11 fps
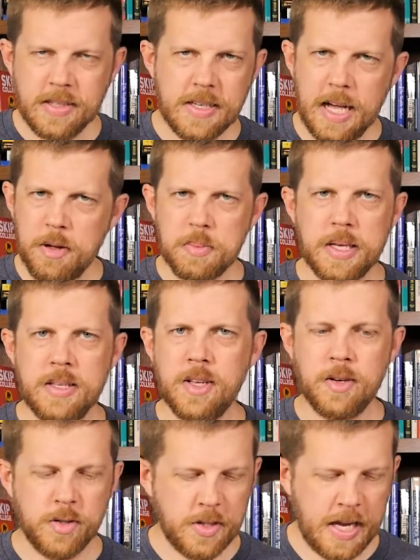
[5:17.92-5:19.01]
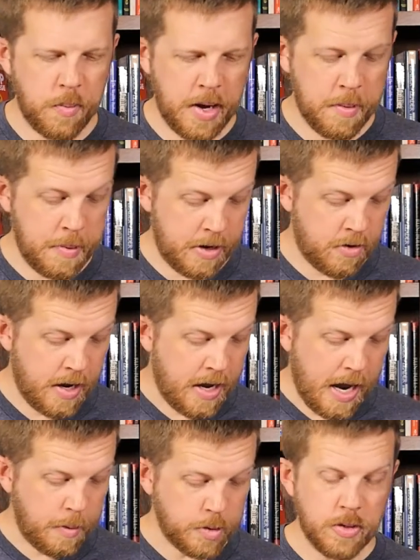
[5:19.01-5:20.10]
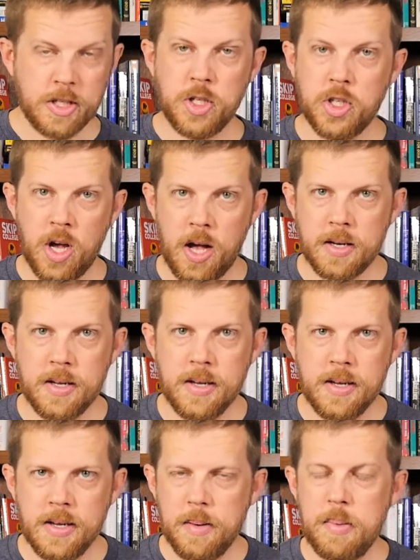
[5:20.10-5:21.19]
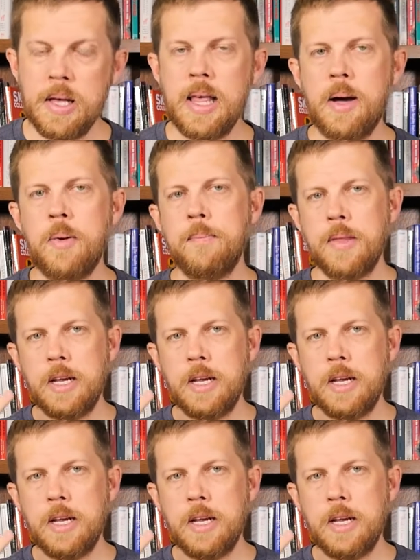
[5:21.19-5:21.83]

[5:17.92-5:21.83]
to help kids understand why it mattered. I was really shocked by that one.